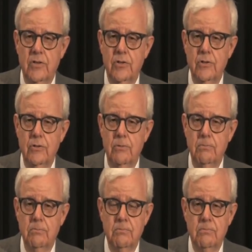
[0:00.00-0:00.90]
to
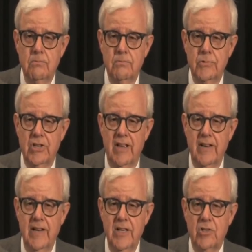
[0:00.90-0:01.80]
say
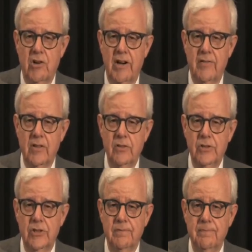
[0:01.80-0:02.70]
that he had taught
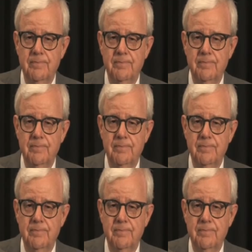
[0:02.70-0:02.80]
evolution.